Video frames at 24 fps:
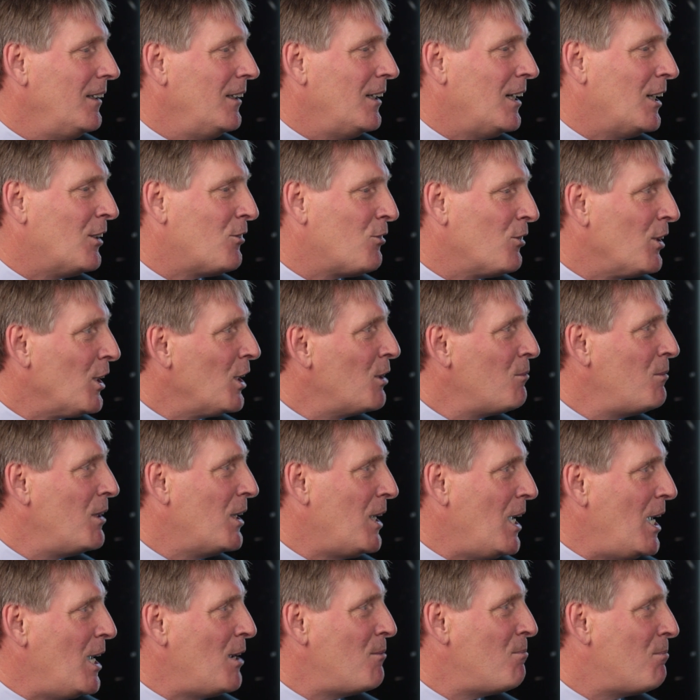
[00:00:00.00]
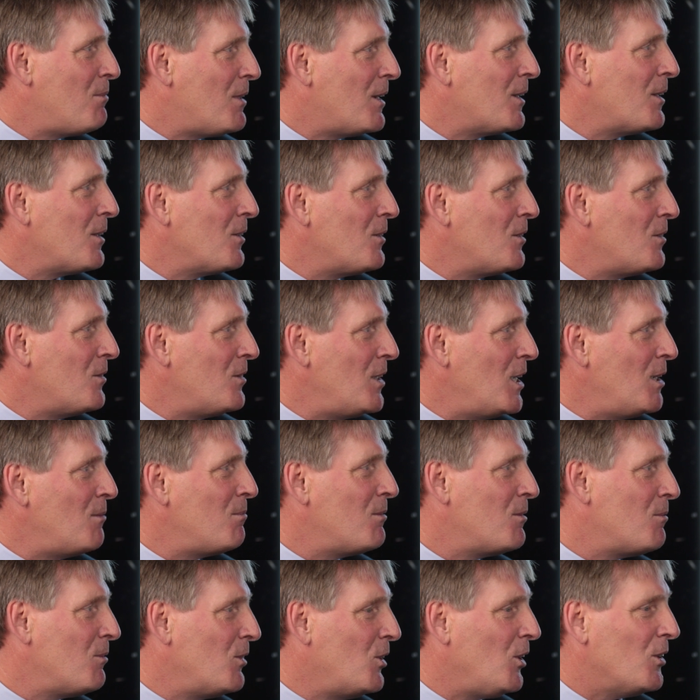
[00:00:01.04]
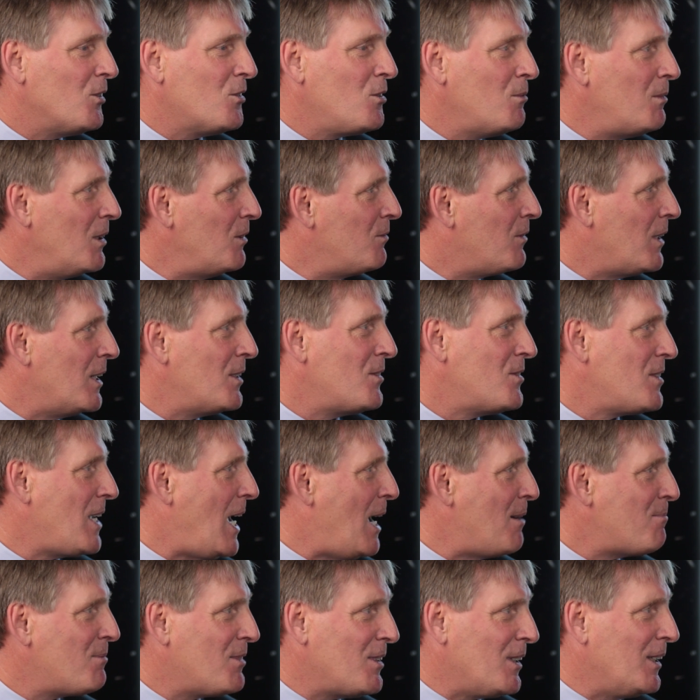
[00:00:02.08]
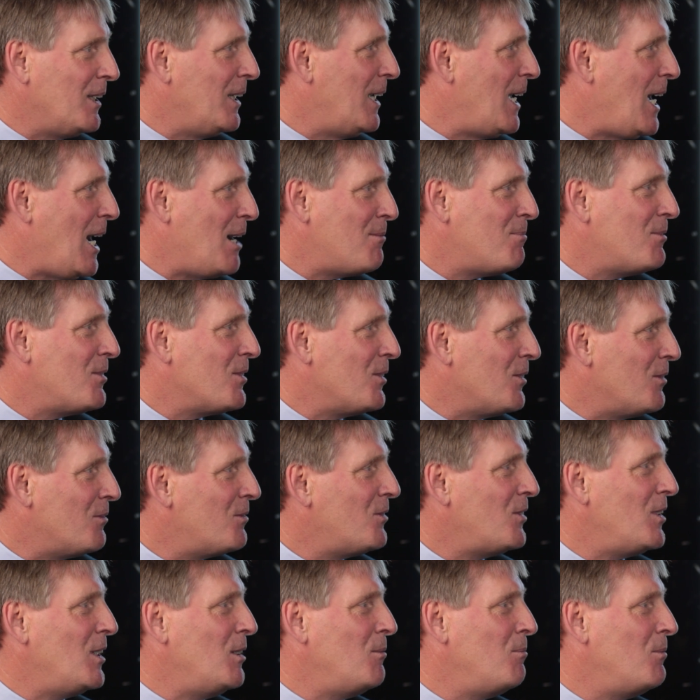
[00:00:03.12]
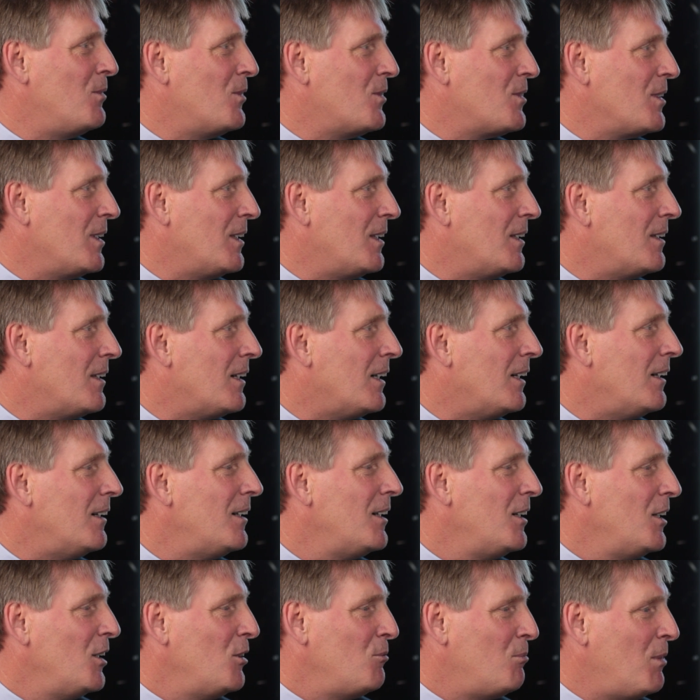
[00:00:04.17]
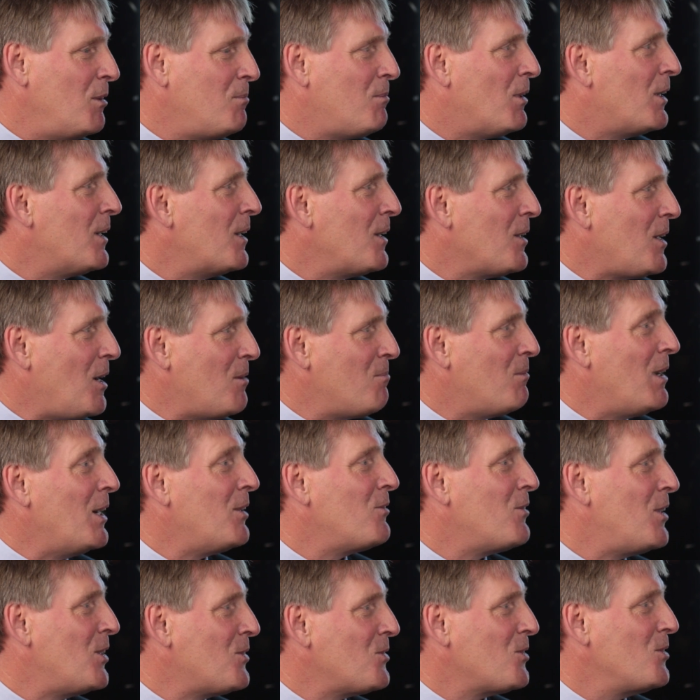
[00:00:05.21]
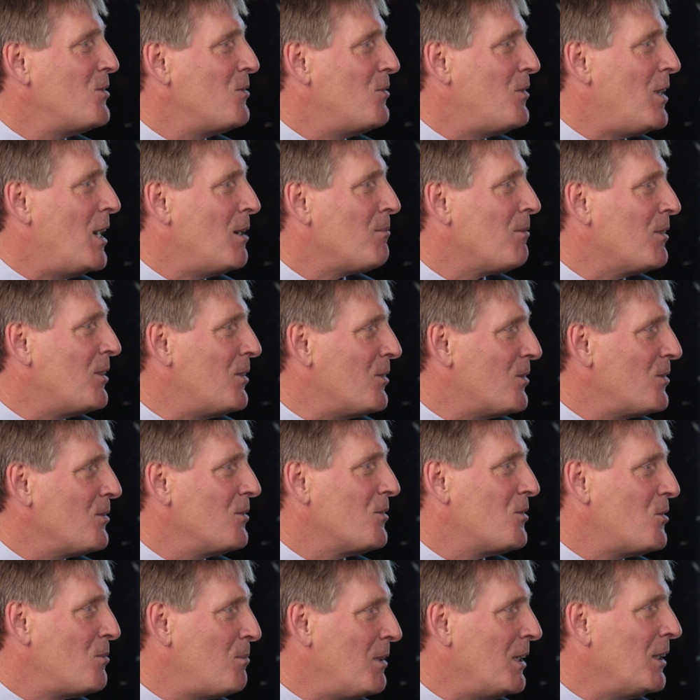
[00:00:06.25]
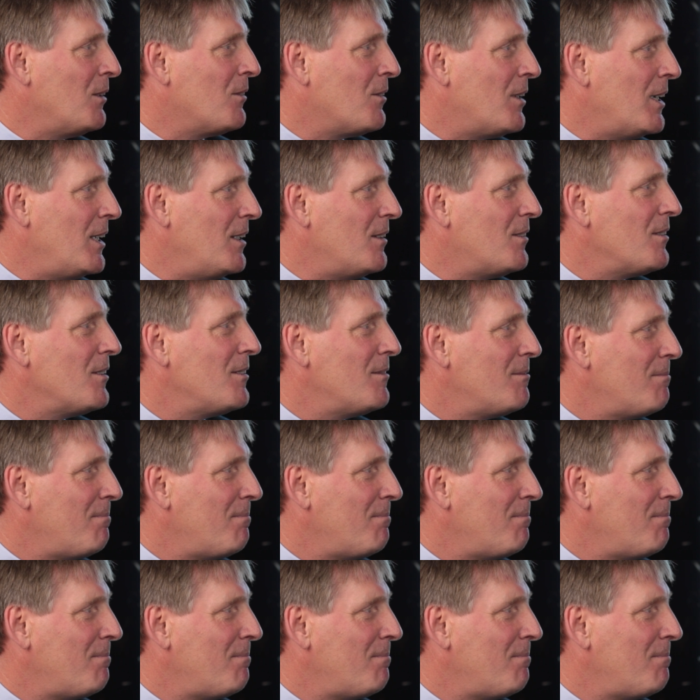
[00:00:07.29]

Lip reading: I really became part of the team and got to be vice captain of teams and be part of that mine rescue family, so it's been great.